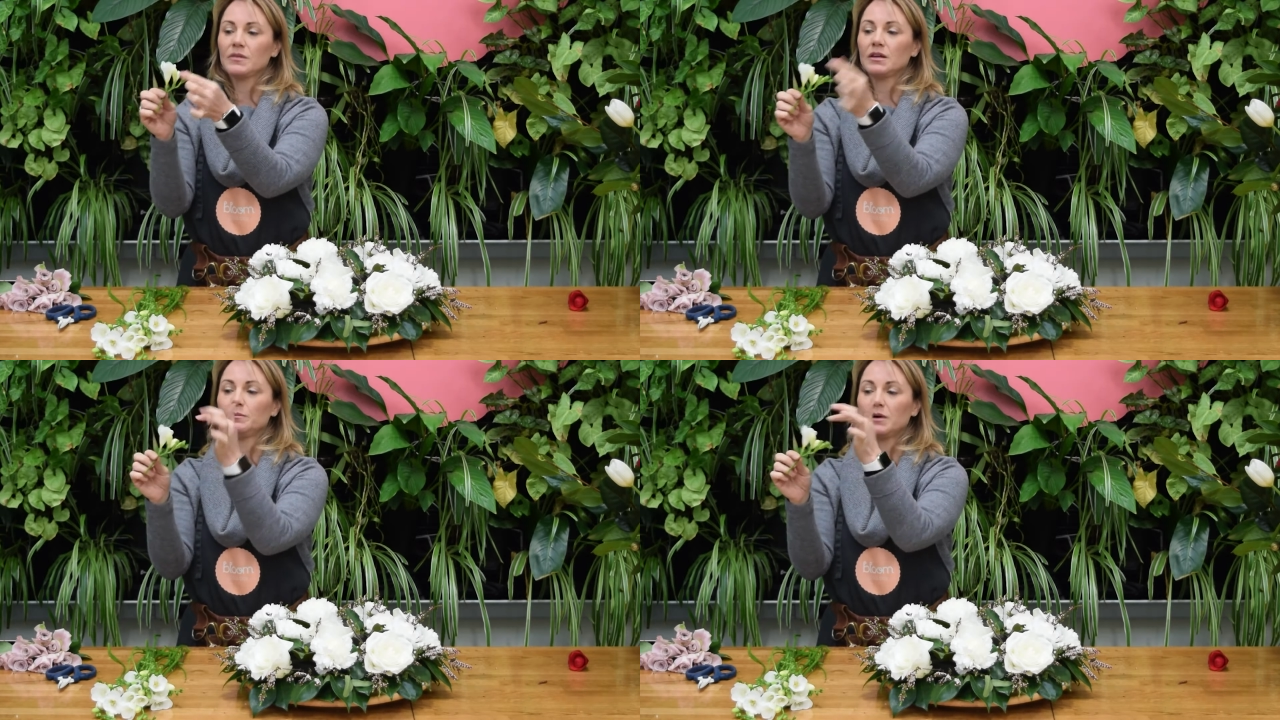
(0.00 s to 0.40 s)

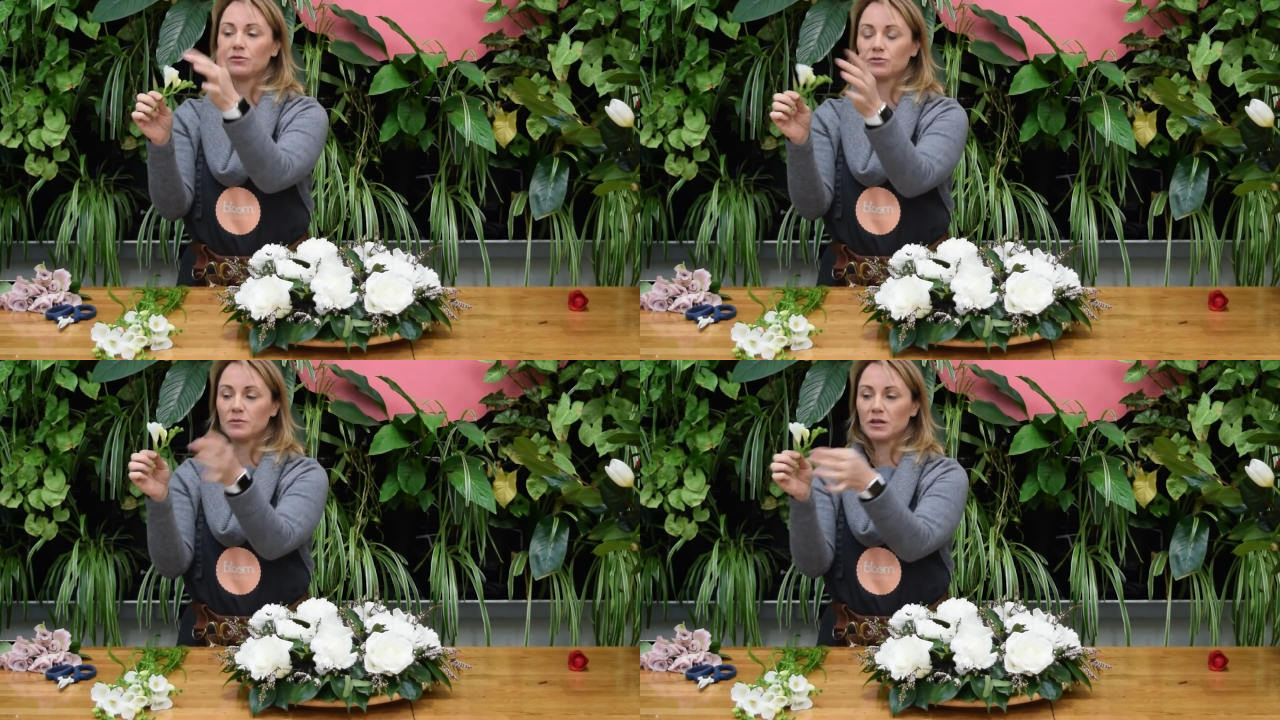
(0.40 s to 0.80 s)

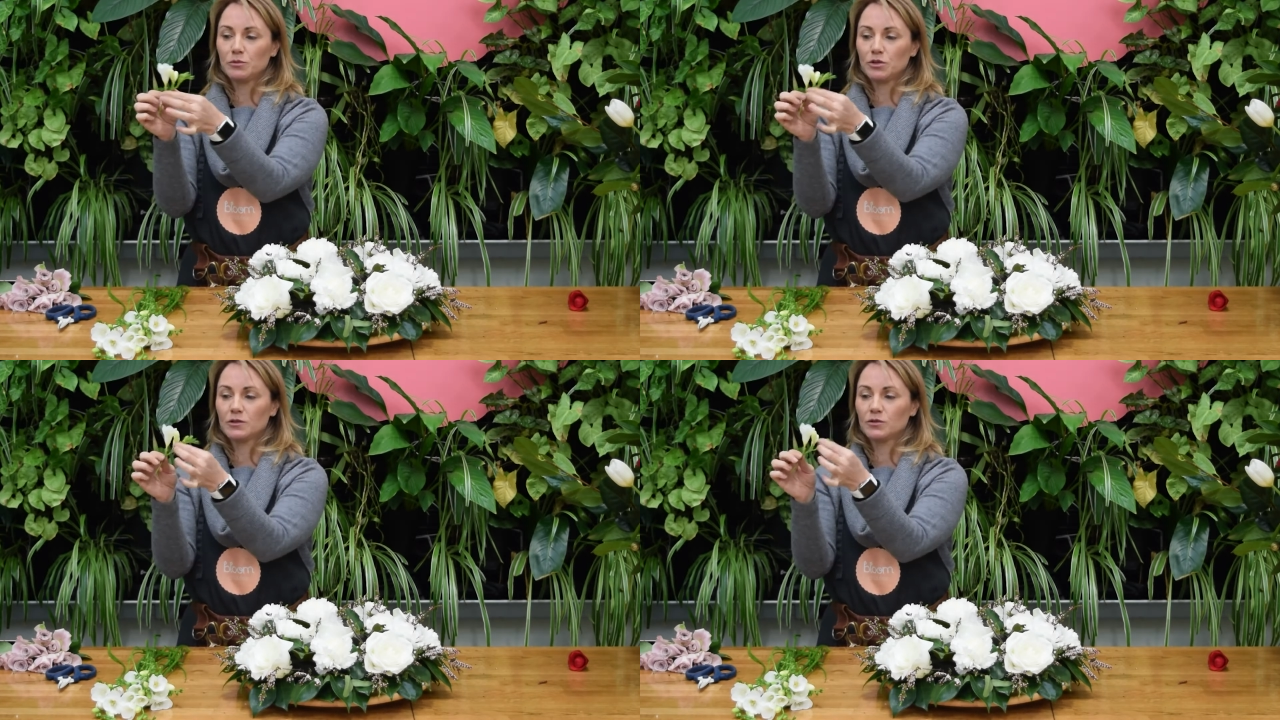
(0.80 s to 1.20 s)
apart from their
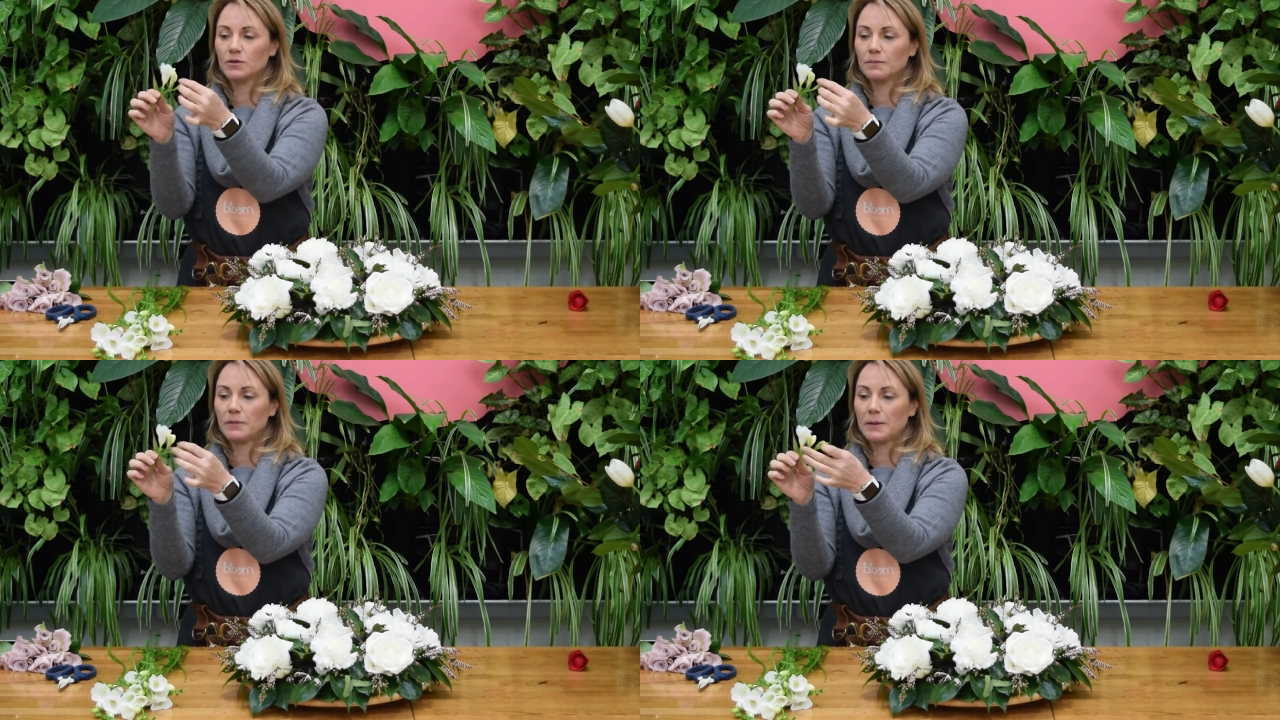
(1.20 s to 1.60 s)

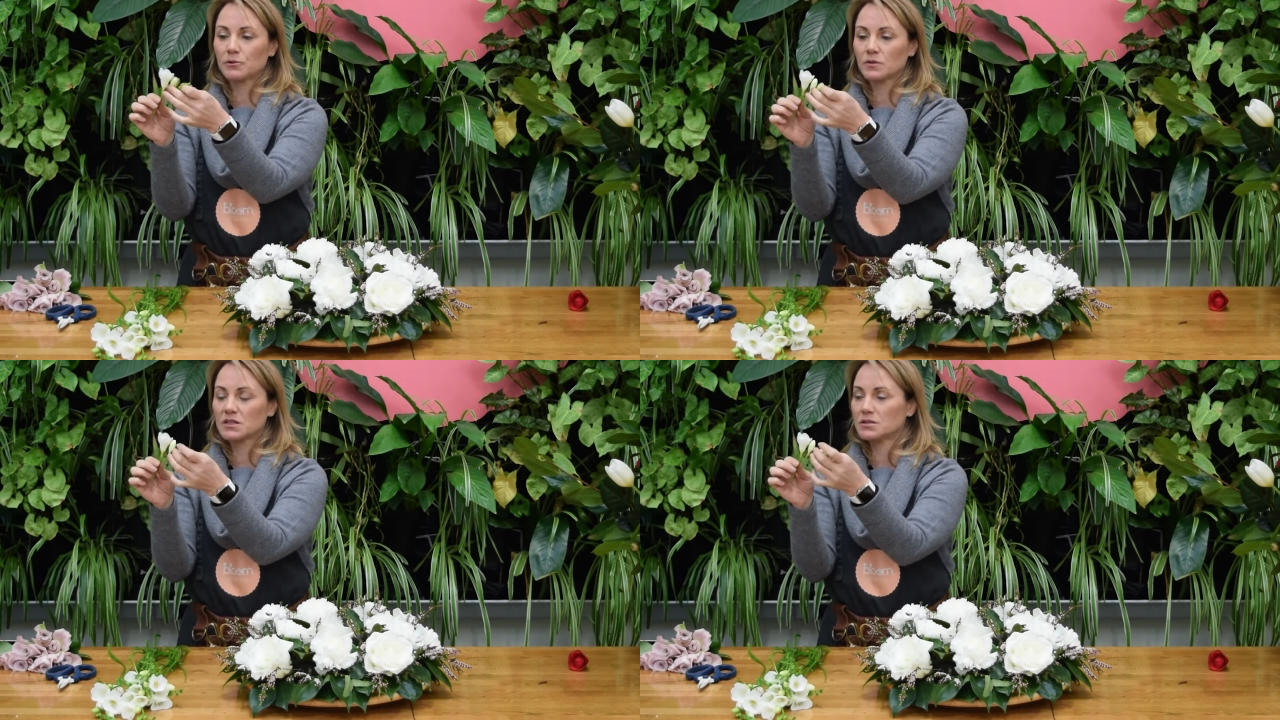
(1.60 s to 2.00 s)
beautiful
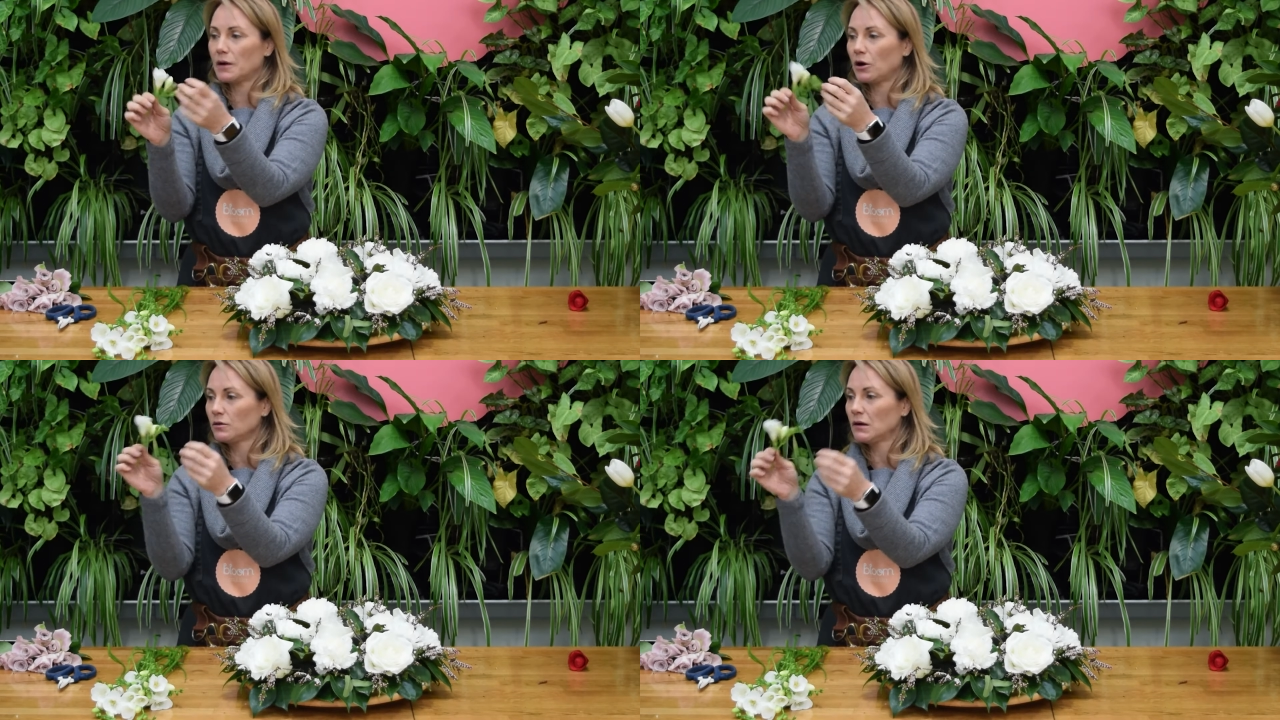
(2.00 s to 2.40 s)
peppery
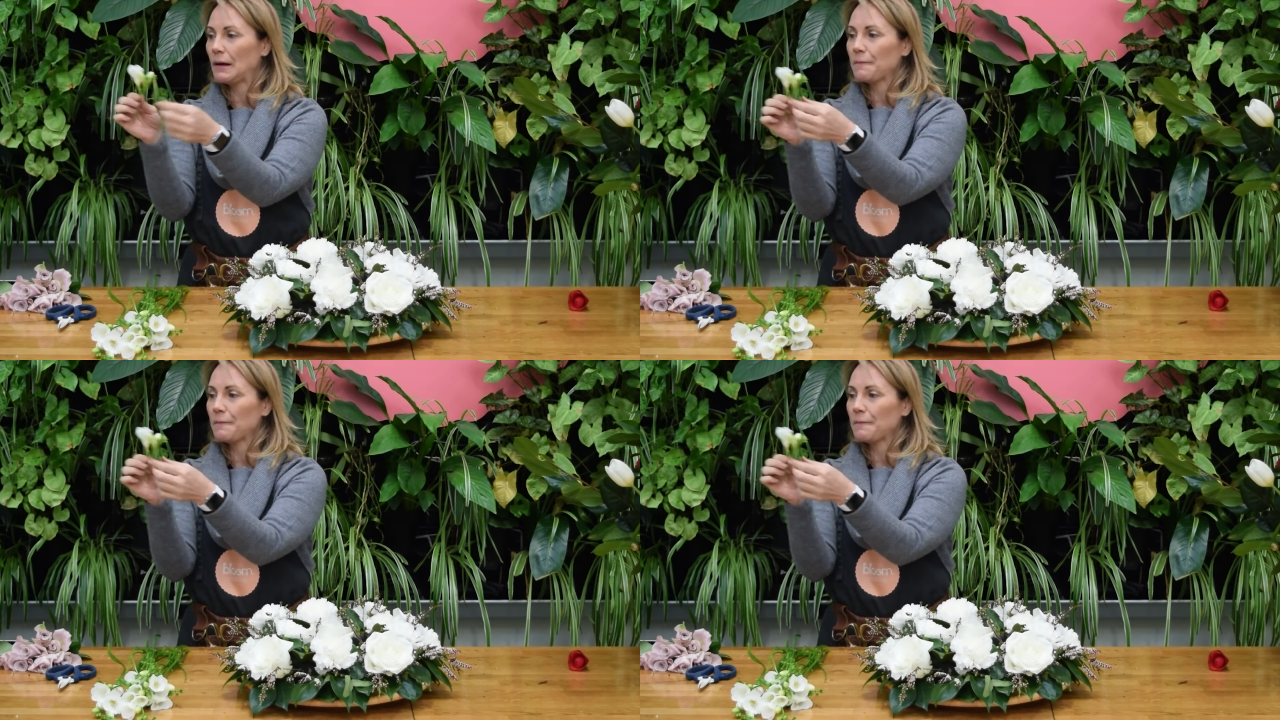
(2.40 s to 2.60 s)
smell,